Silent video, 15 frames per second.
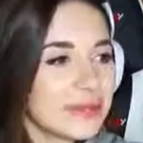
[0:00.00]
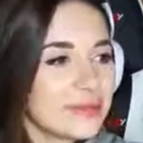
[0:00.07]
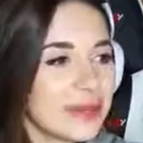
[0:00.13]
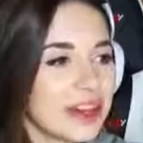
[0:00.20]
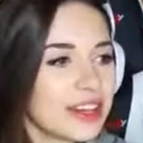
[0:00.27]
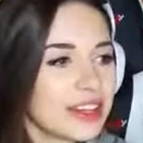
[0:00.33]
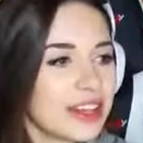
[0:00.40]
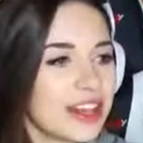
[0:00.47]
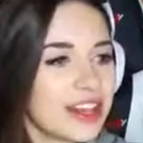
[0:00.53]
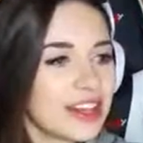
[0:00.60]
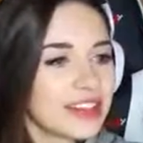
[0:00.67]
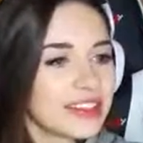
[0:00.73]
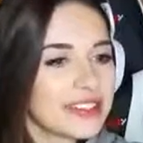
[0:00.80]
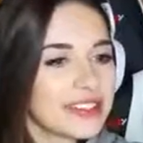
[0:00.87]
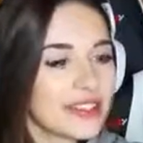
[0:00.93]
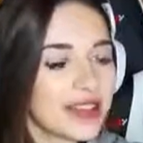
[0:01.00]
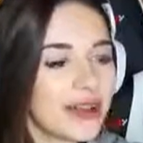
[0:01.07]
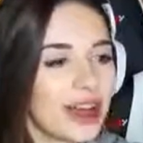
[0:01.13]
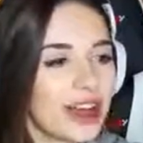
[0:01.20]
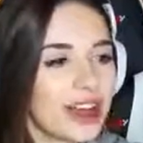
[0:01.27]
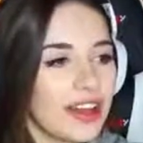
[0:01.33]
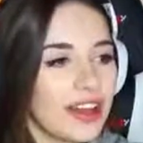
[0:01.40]
but yeah, so
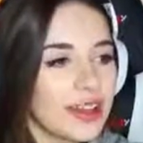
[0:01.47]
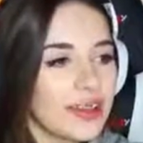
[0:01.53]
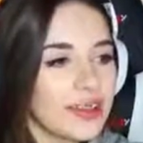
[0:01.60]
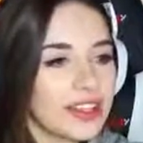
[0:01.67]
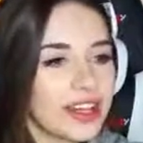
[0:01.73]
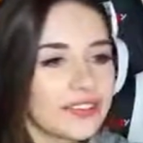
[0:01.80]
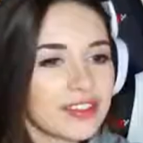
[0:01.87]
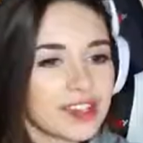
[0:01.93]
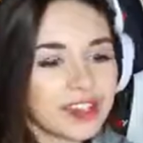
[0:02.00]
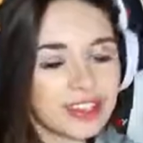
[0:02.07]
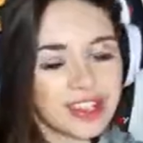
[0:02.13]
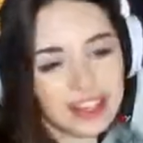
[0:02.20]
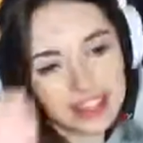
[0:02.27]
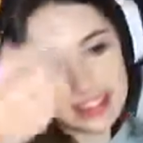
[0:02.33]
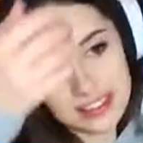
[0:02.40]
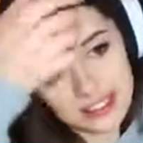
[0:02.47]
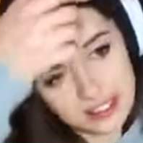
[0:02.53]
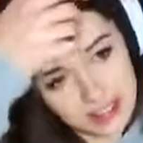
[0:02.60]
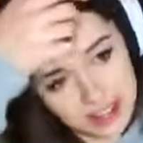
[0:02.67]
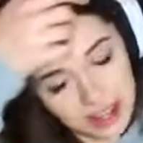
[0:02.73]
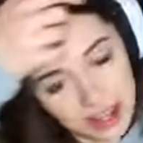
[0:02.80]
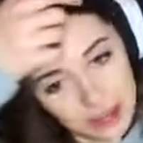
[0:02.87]
I, I always have that, like, the
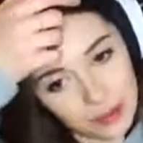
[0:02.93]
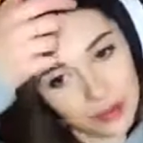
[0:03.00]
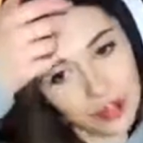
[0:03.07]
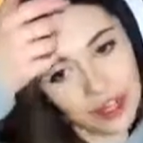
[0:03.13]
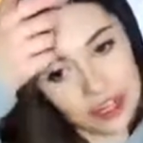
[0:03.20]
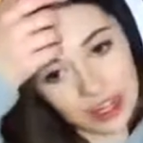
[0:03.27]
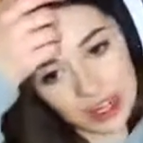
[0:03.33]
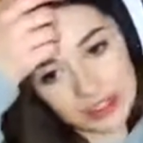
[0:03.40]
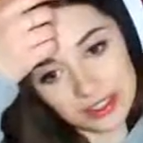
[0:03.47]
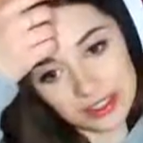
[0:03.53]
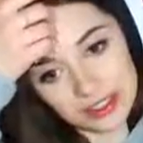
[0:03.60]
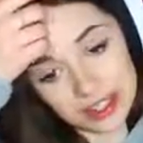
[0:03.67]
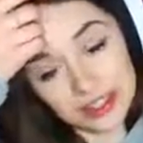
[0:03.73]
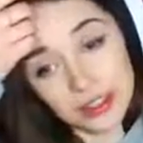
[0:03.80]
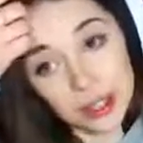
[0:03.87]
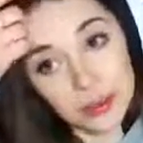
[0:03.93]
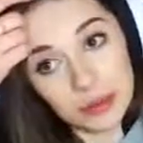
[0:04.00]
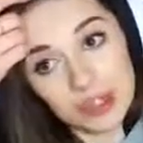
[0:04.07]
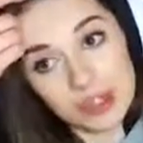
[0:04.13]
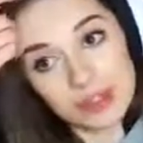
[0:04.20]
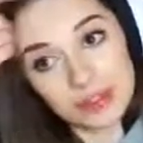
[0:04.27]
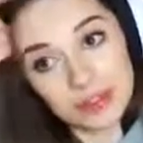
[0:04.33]
time where I, I... They don't
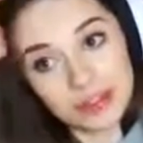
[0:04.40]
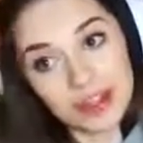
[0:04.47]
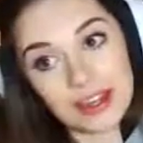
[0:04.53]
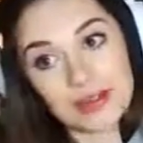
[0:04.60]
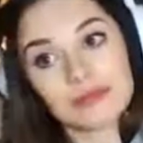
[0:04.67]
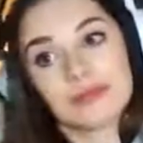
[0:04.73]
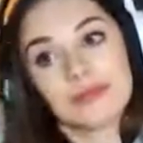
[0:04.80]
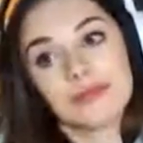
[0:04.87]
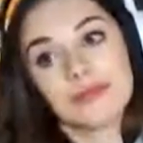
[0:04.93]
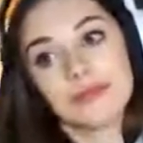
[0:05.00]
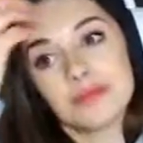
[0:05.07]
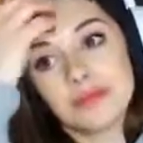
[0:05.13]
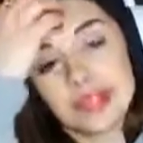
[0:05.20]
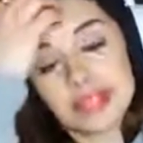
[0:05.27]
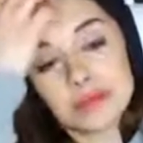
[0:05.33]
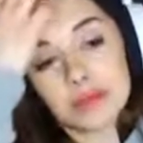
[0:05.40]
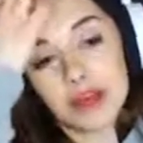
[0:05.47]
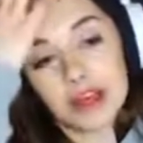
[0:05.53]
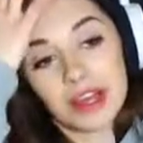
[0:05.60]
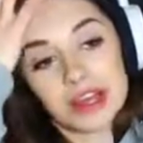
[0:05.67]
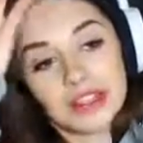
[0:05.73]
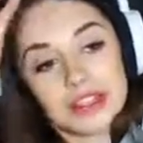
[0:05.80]
believe that I'm... It's
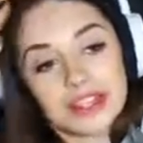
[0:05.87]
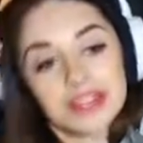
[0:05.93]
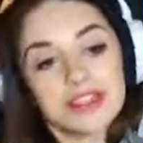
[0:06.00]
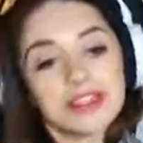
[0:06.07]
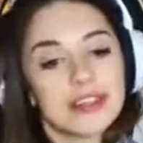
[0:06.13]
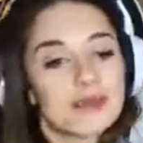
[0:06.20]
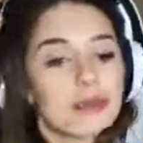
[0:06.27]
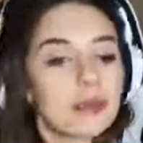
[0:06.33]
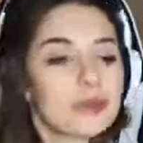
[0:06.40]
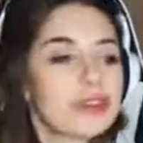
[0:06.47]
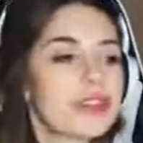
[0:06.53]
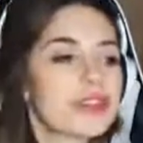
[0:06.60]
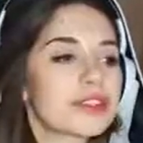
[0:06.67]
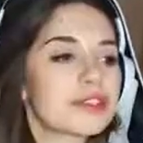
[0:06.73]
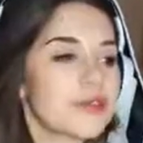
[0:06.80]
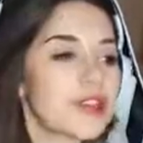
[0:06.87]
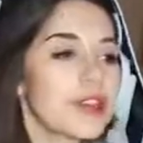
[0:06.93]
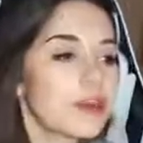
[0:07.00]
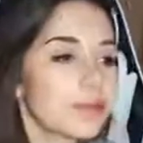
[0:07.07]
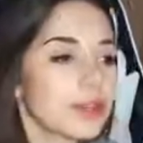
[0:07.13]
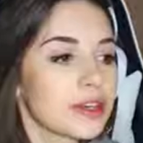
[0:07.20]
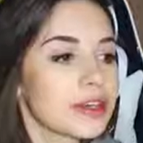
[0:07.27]
my ID. They probably think it's
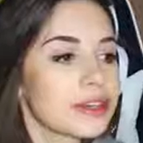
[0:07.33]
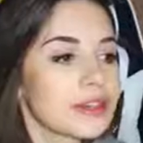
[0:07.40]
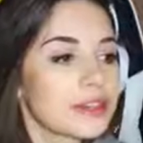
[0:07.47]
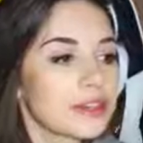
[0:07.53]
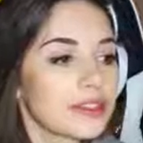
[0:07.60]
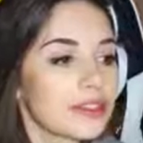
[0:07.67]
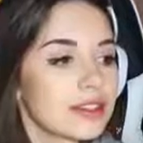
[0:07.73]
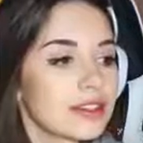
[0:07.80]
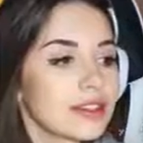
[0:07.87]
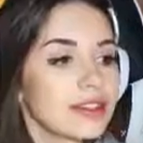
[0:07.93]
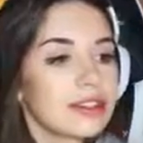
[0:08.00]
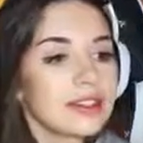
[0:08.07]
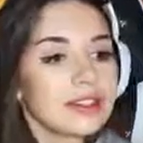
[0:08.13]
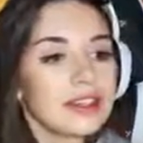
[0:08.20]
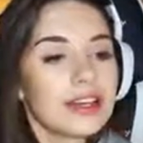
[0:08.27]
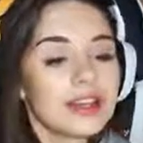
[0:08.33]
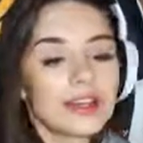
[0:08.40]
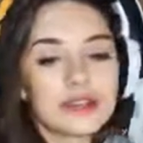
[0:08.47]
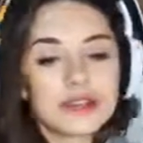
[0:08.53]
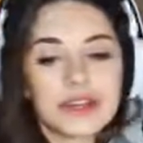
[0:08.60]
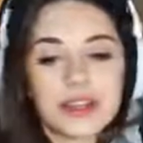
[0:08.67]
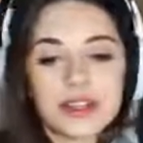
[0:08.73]
fake because it
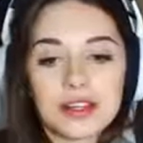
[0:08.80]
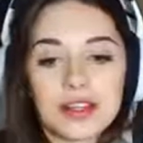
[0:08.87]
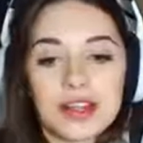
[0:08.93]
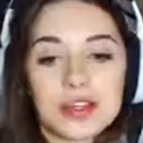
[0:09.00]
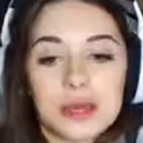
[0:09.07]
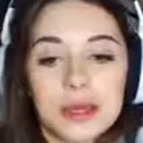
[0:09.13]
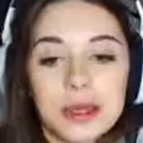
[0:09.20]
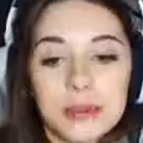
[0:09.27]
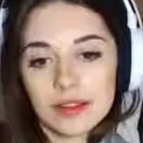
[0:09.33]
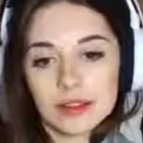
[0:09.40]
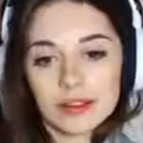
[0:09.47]
looks nothing like me.